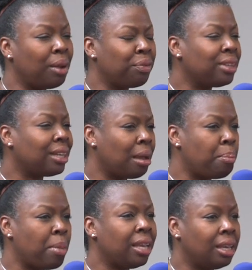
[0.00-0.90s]
Well, I feel like
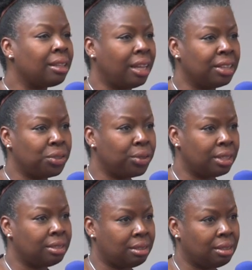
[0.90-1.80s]
I'm making that
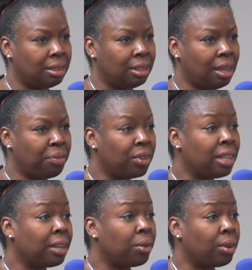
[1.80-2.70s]
choice. I
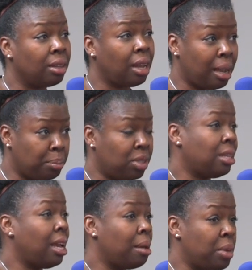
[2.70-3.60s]
feel like
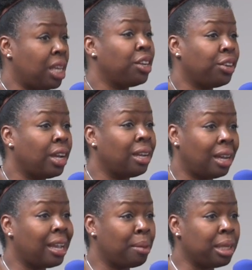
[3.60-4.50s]
I'm here
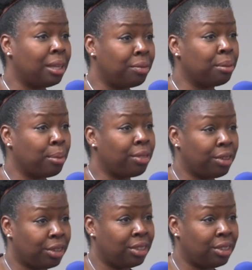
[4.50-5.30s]
and I am a loving mother.